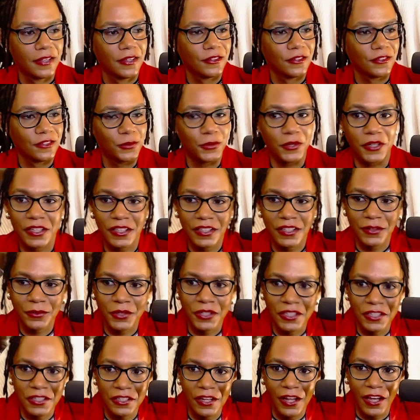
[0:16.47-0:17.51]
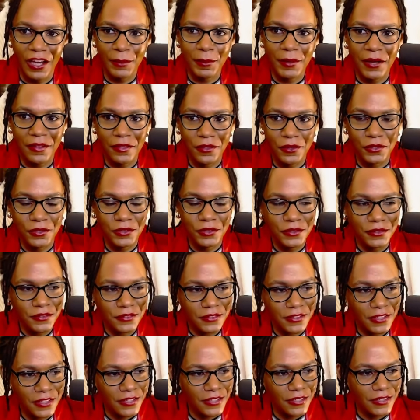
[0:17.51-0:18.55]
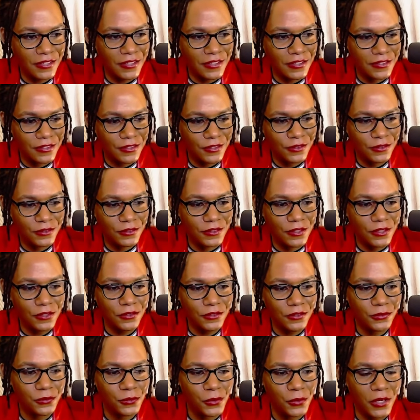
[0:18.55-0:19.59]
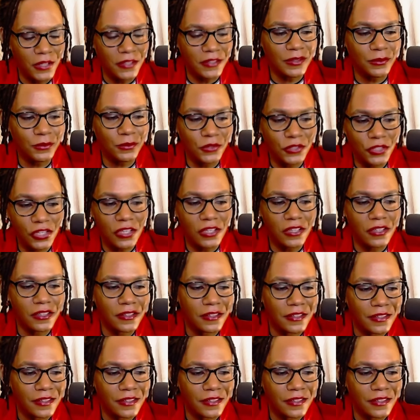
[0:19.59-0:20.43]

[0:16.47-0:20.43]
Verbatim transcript: So we're gonna talk about those ones that were good.